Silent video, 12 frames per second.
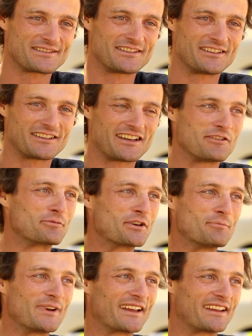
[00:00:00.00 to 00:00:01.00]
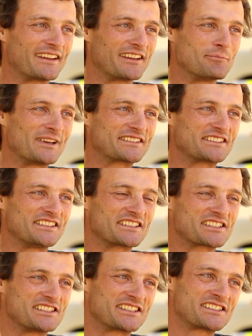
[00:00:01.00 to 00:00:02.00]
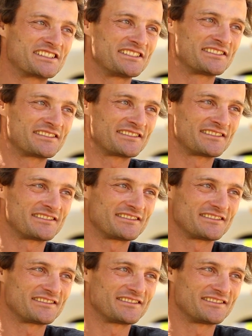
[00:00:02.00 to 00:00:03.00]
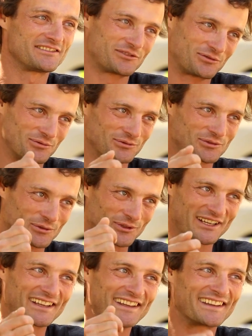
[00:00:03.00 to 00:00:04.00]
Yeah, I bring my Matrix 16 to try